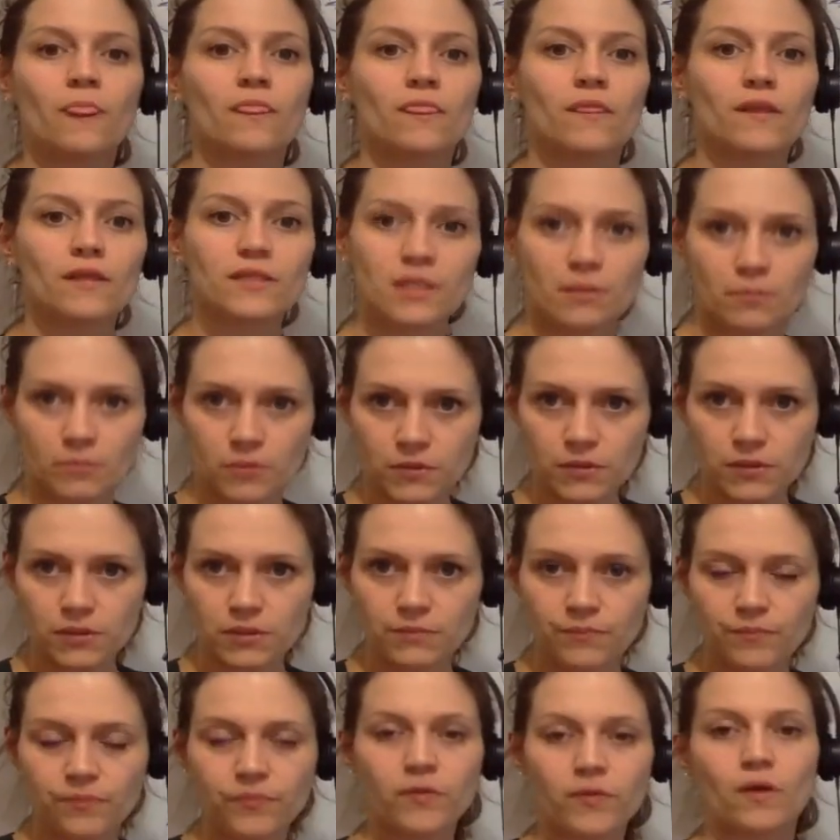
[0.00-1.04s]
the
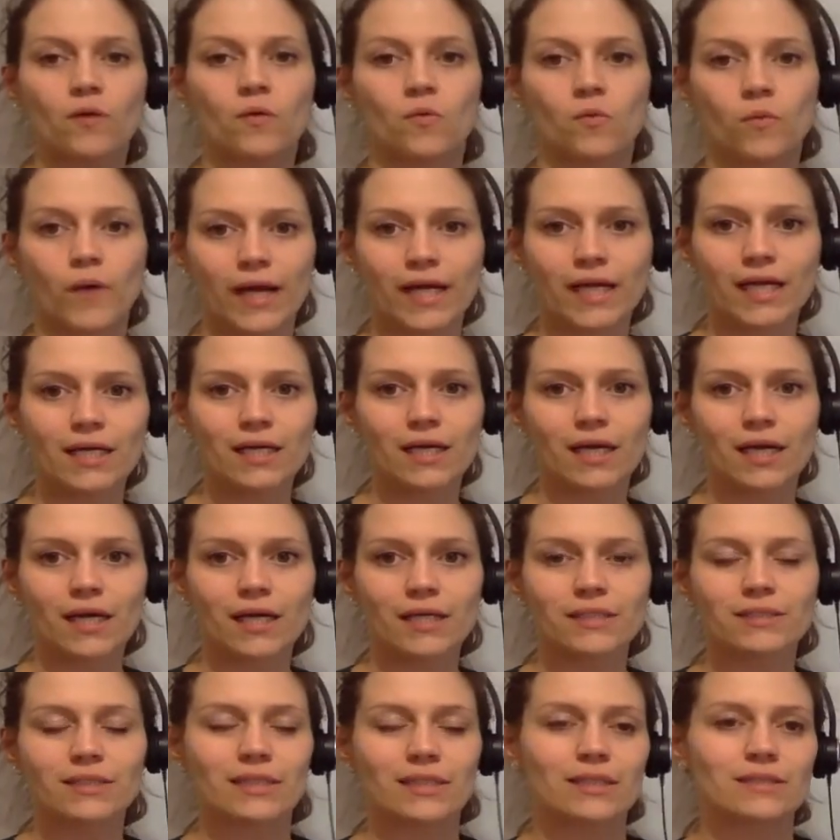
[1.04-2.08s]
symbols,
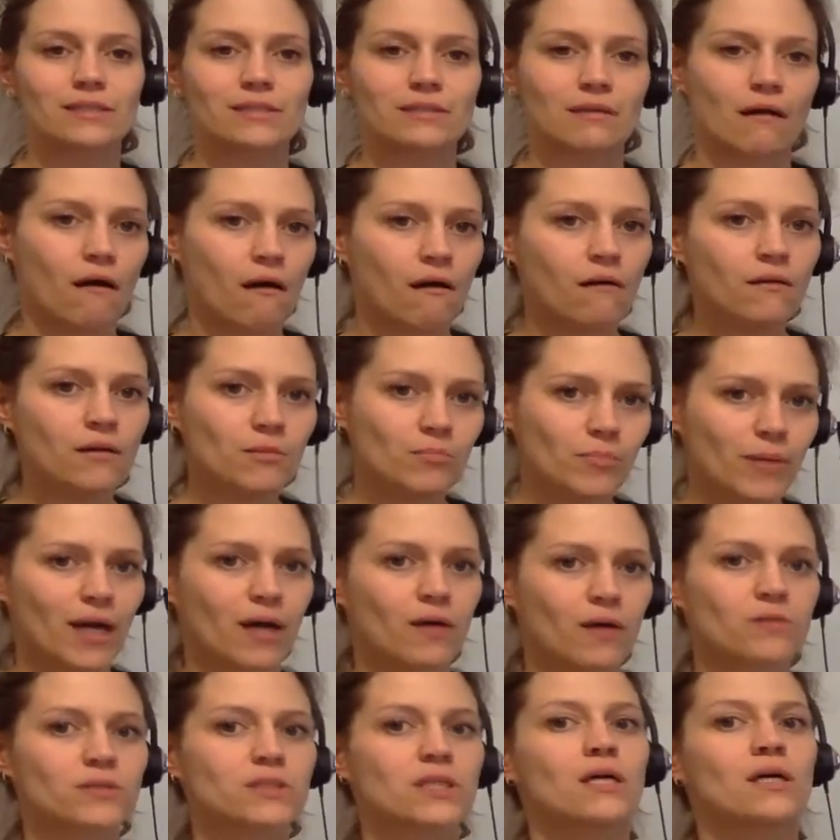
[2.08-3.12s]
recognize that this is all
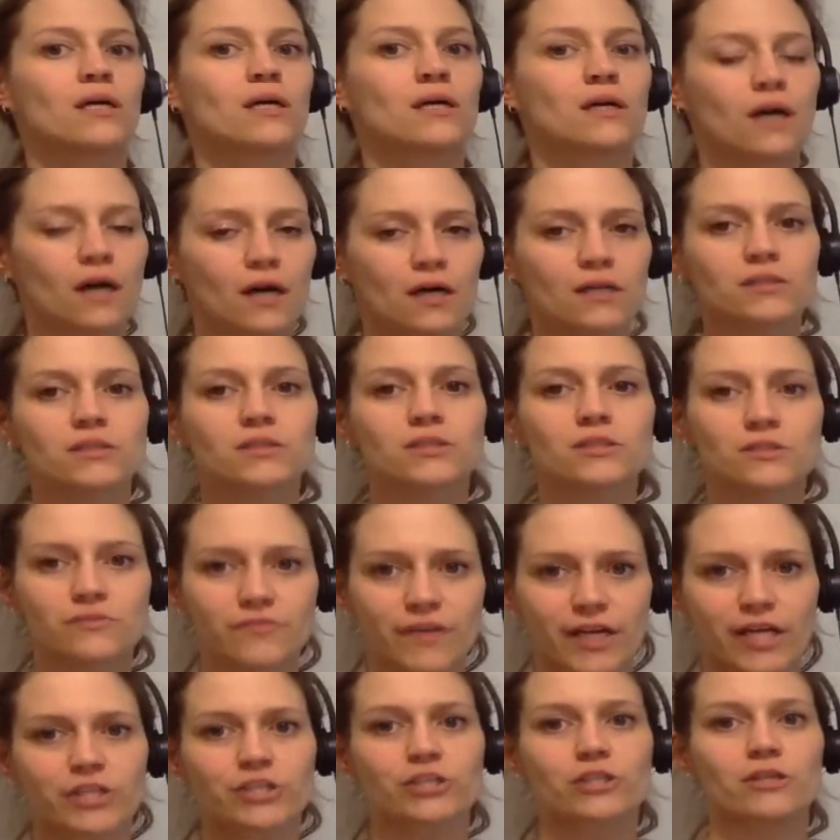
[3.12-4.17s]
about
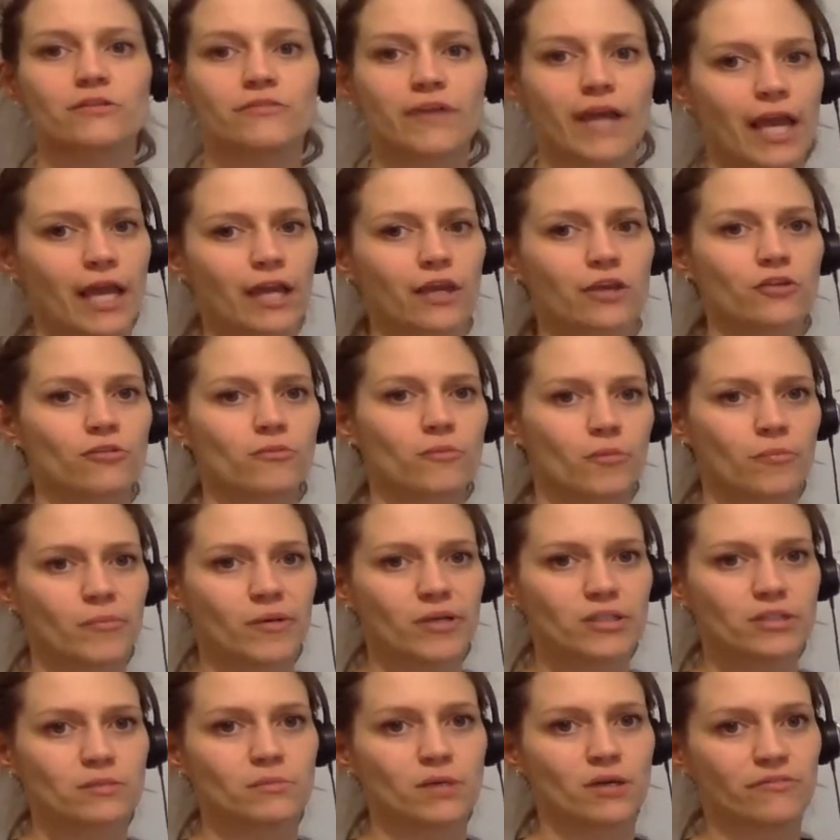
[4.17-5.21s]
conservation of angular
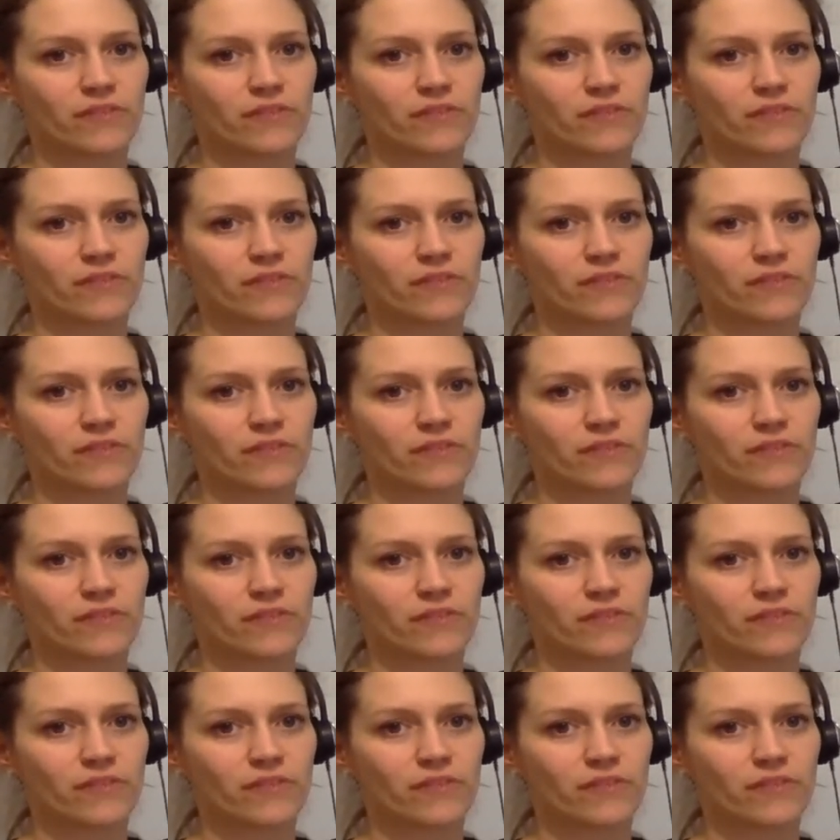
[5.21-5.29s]
momentum of